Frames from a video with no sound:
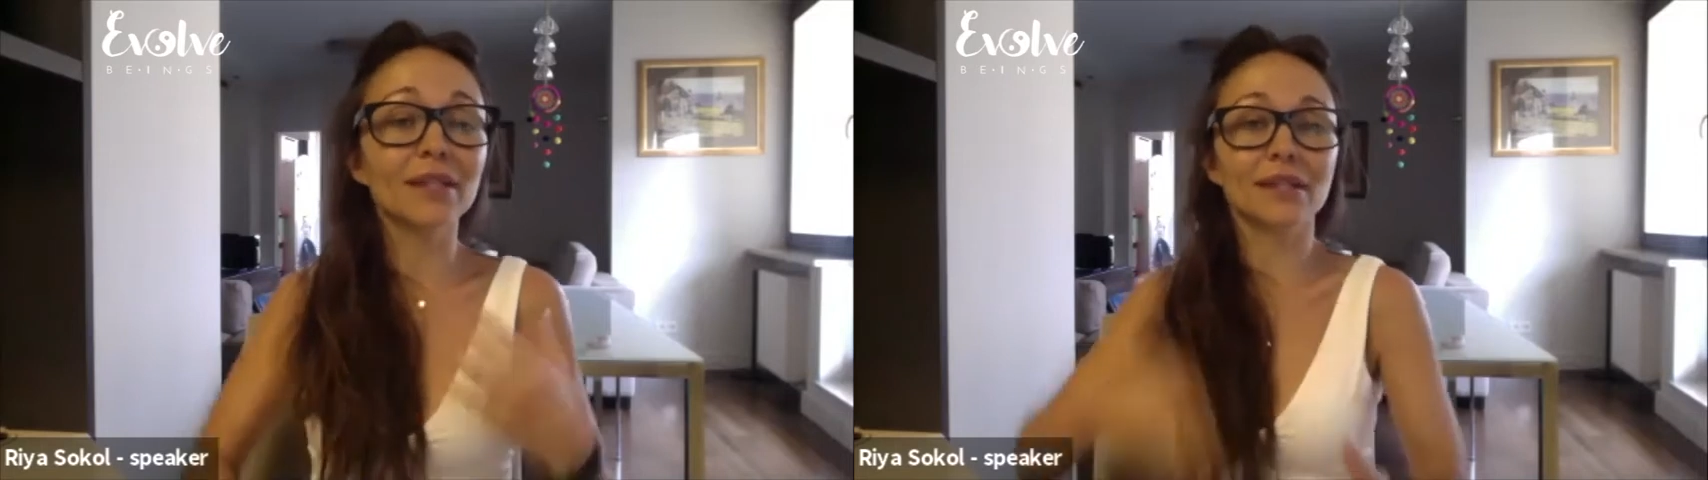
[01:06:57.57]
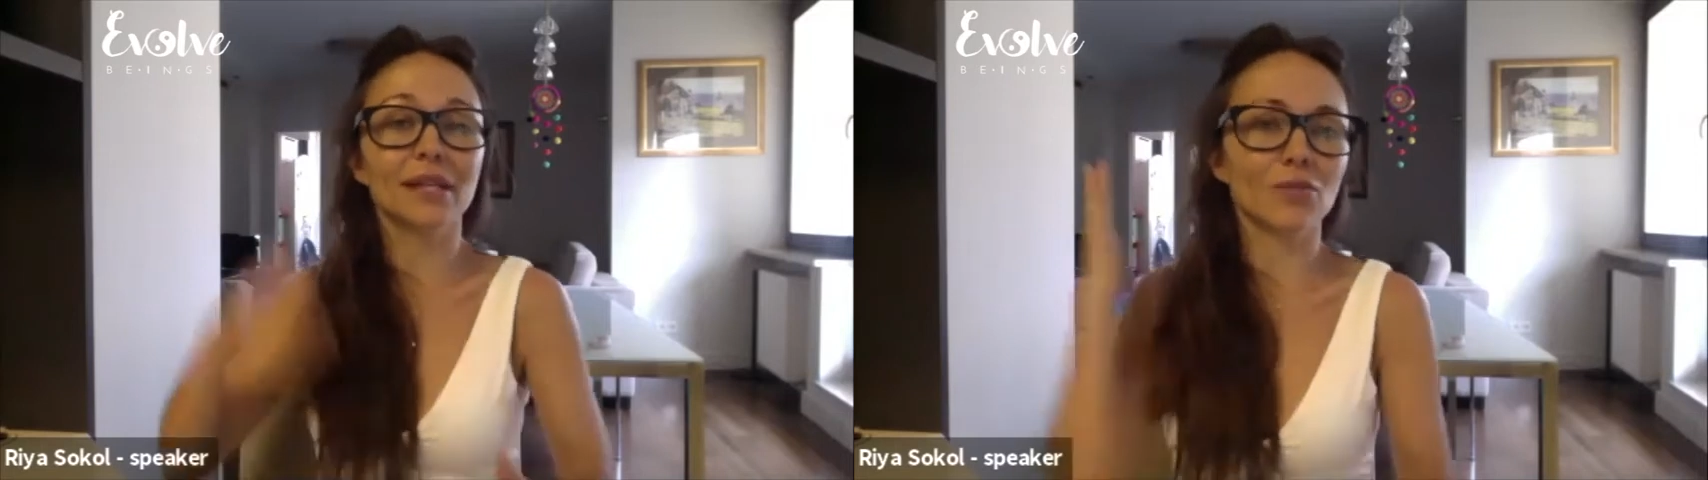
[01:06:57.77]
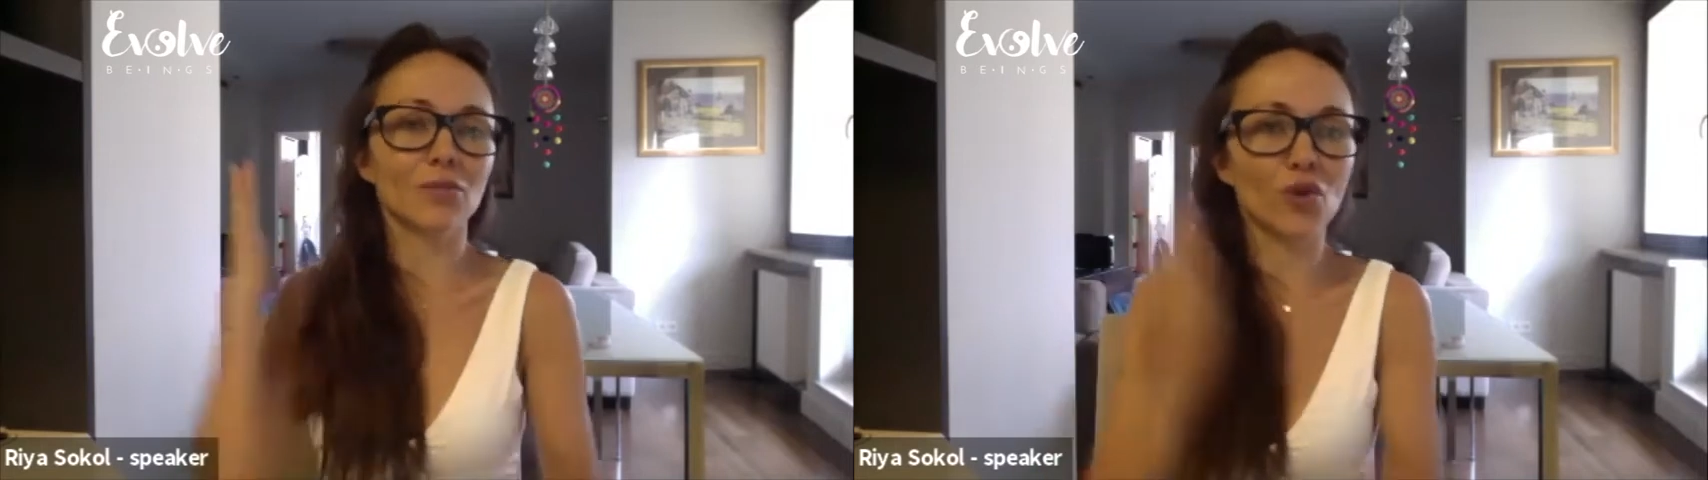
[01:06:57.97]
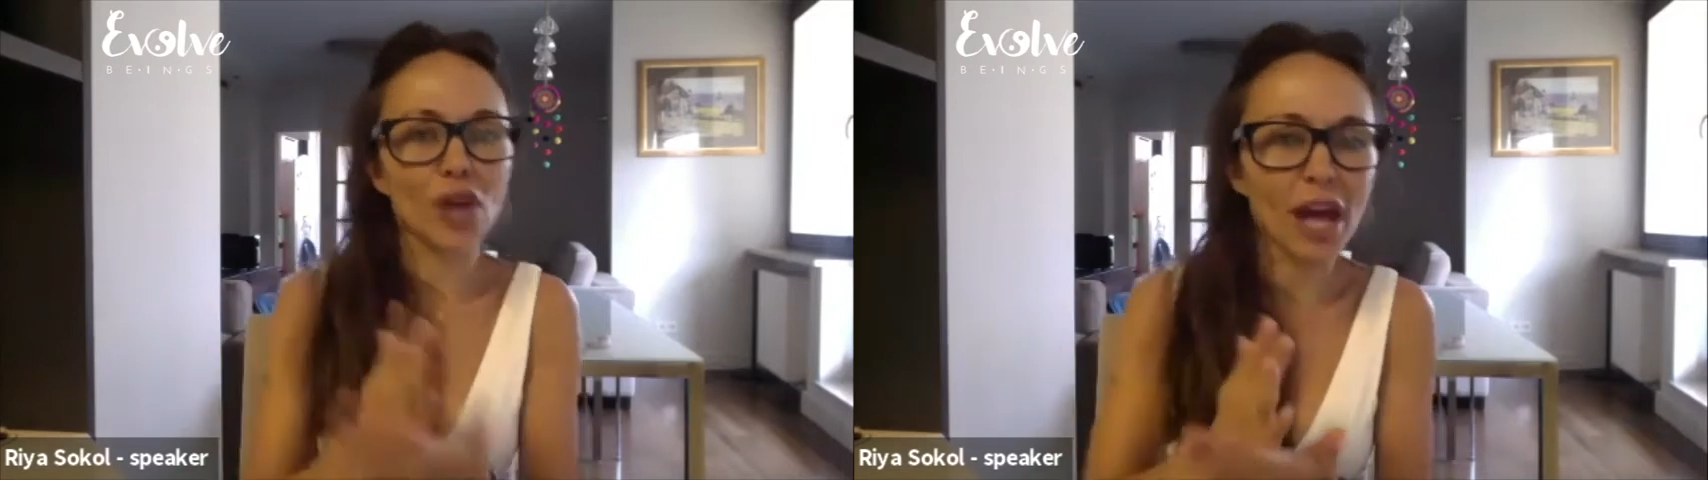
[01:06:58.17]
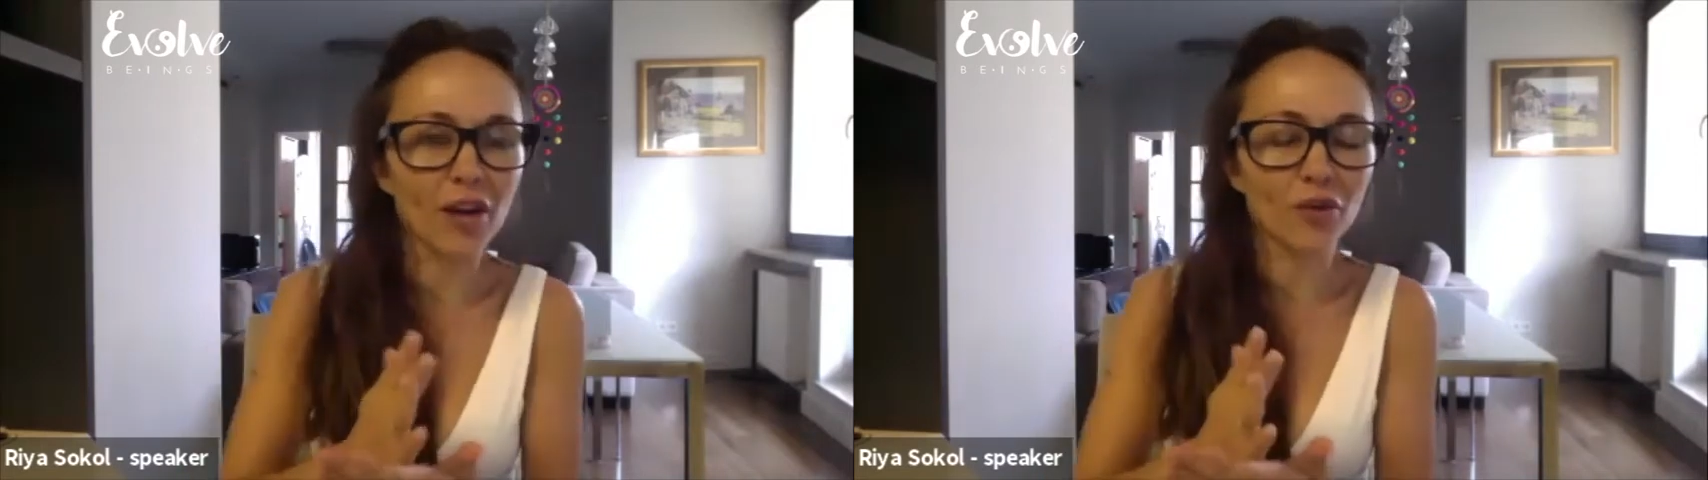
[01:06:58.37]
tell them you
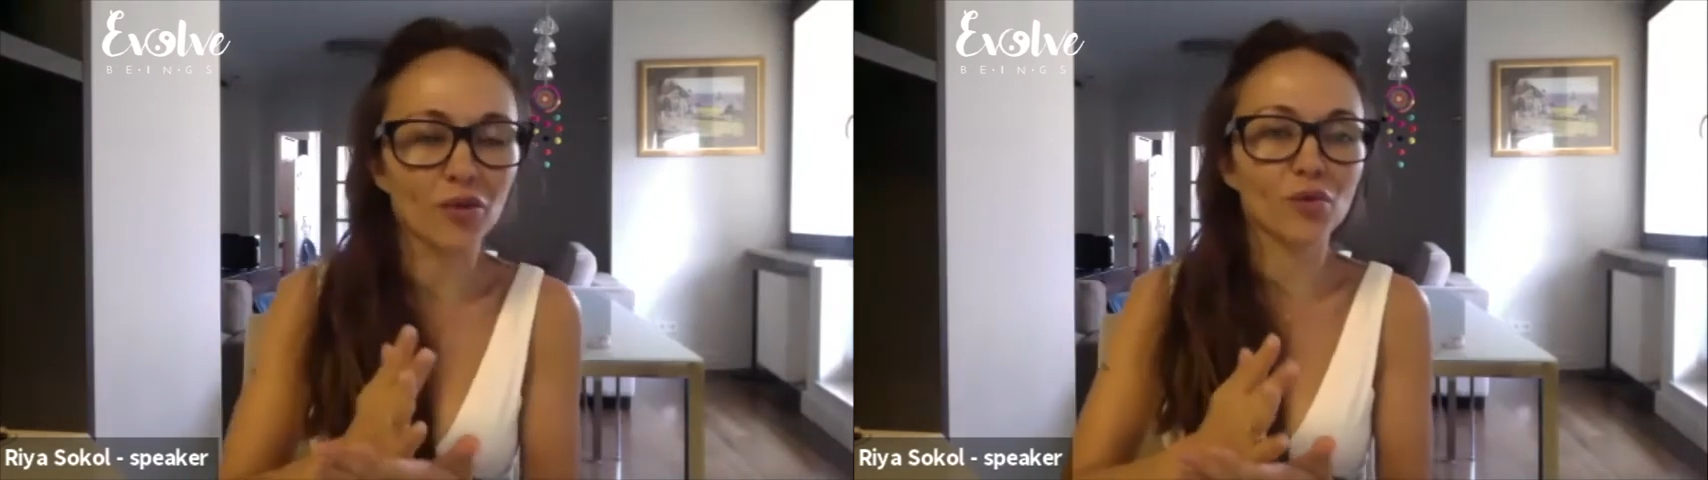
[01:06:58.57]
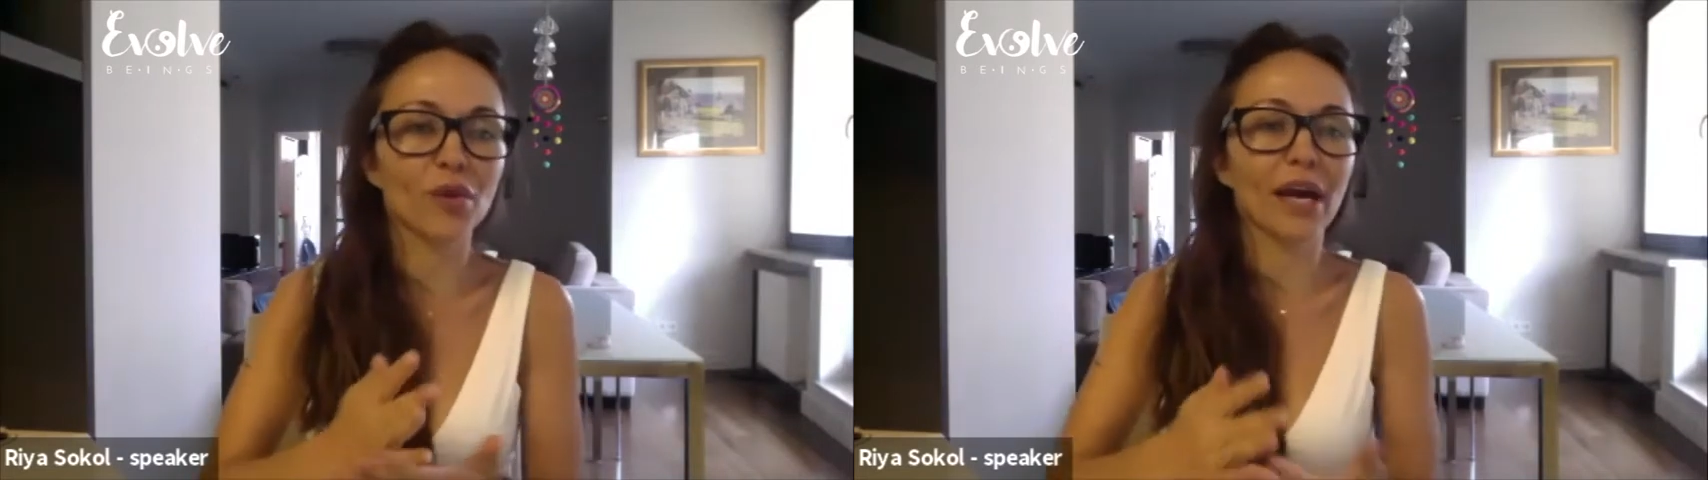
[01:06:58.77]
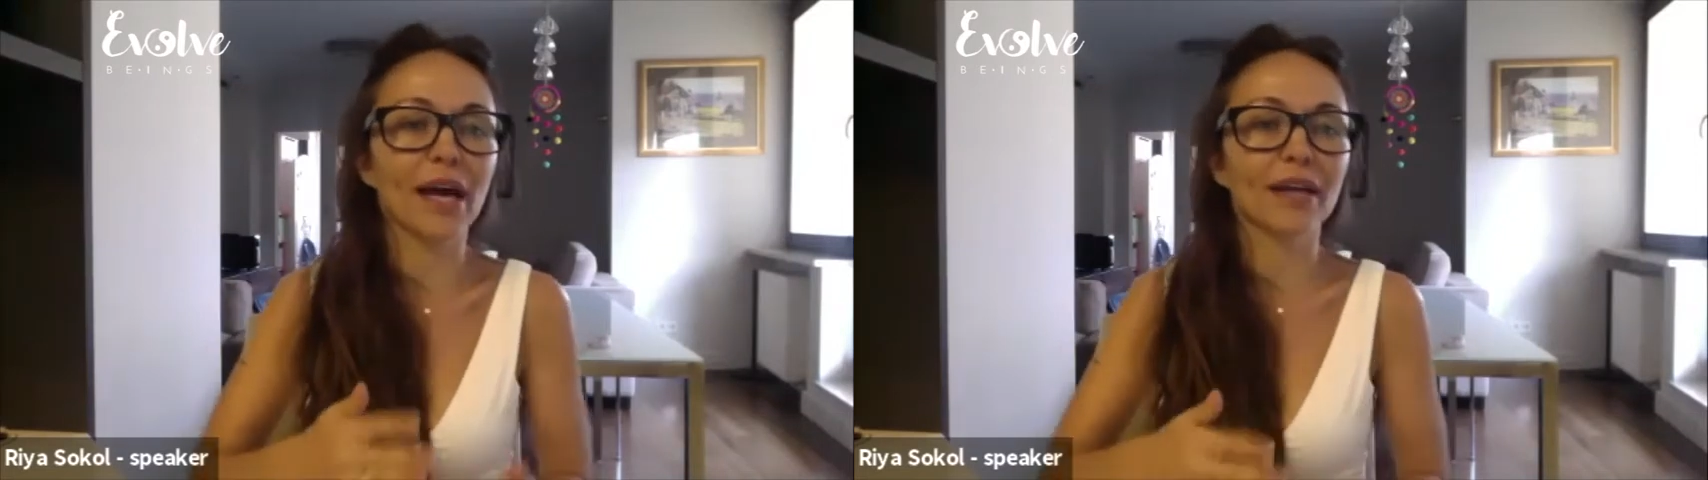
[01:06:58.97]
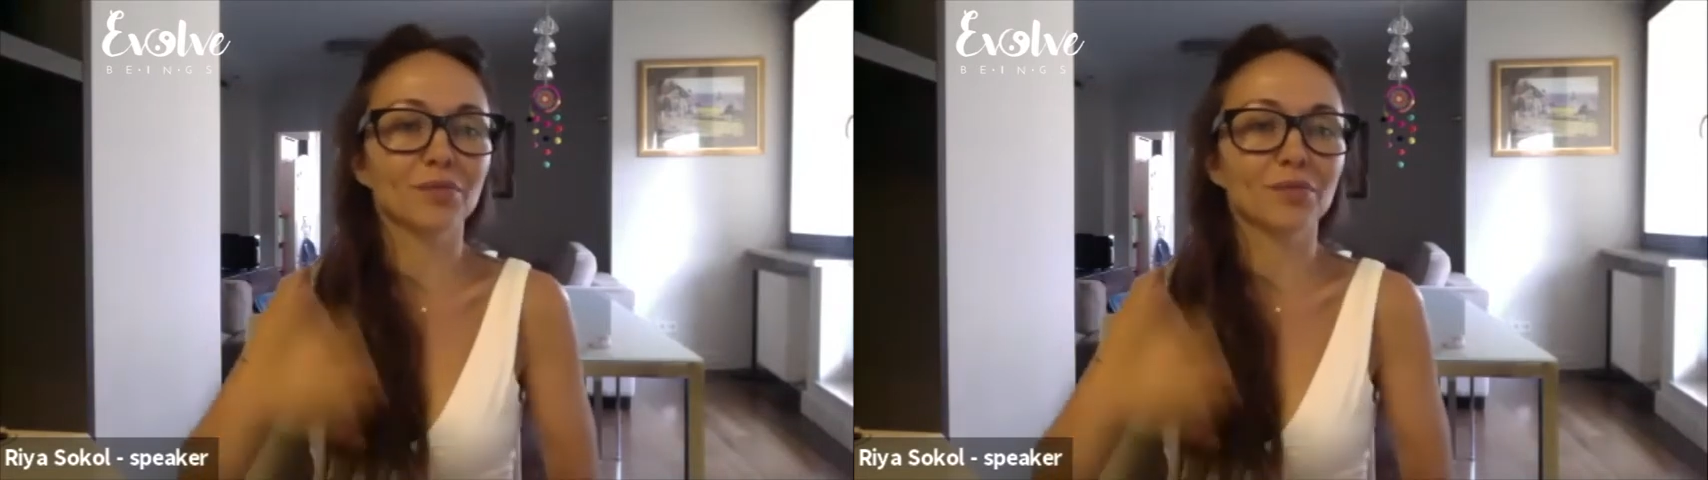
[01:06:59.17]
cannot do that,